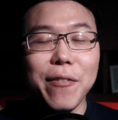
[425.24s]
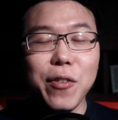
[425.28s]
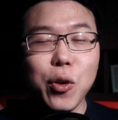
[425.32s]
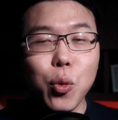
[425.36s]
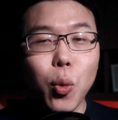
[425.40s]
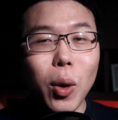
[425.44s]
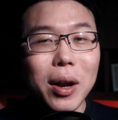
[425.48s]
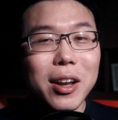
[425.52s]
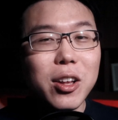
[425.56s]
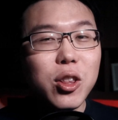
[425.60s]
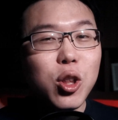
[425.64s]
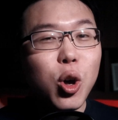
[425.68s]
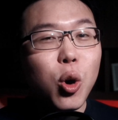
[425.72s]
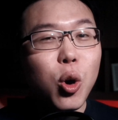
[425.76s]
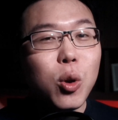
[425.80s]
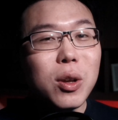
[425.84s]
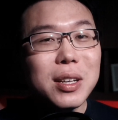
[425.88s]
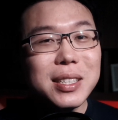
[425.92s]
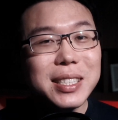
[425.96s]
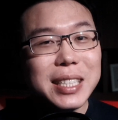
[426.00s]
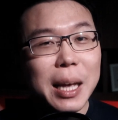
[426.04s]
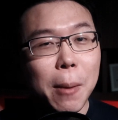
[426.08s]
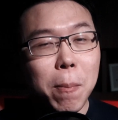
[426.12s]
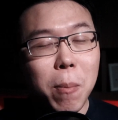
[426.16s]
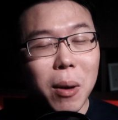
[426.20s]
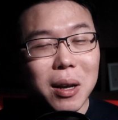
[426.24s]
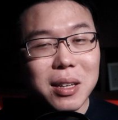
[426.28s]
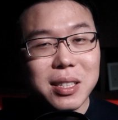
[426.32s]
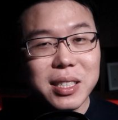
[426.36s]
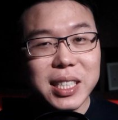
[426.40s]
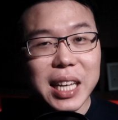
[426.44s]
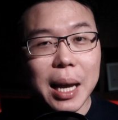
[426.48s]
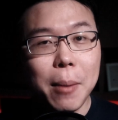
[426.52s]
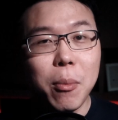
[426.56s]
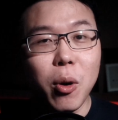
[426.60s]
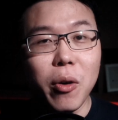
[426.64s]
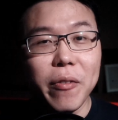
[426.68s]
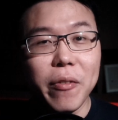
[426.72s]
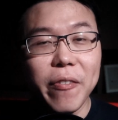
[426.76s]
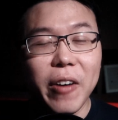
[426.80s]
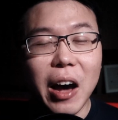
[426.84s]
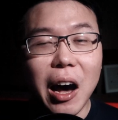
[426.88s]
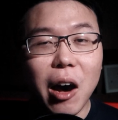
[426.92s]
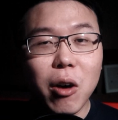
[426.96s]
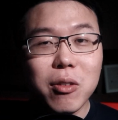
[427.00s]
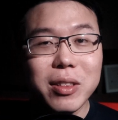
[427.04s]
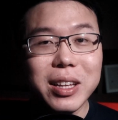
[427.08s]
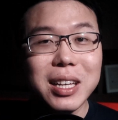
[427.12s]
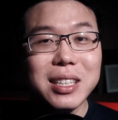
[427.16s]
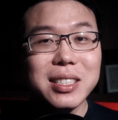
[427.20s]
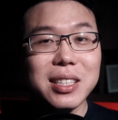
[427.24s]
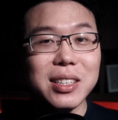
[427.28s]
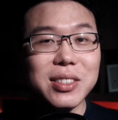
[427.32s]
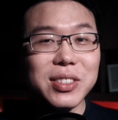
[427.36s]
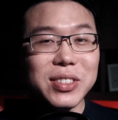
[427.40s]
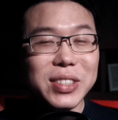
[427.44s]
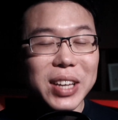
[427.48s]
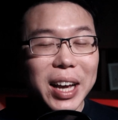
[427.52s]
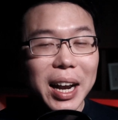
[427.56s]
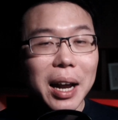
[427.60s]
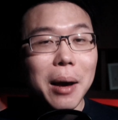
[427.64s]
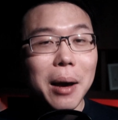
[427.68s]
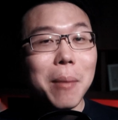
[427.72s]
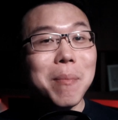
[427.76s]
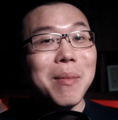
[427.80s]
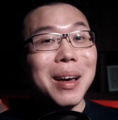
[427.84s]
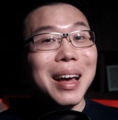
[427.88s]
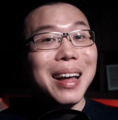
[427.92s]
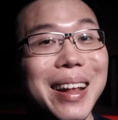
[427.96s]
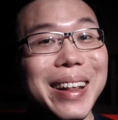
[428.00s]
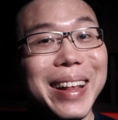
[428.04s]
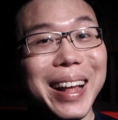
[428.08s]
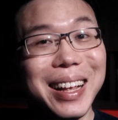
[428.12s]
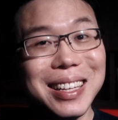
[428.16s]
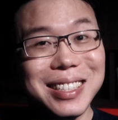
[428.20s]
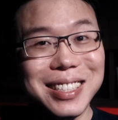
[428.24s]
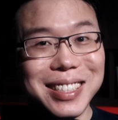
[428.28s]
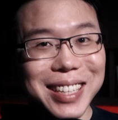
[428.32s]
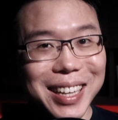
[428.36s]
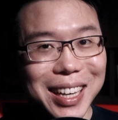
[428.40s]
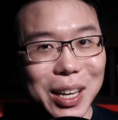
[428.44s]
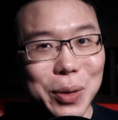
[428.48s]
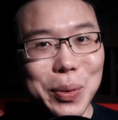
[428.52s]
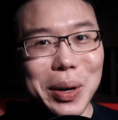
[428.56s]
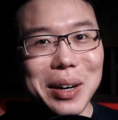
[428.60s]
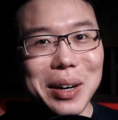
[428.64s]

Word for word: If you want to know the step by step of how things are set up then stick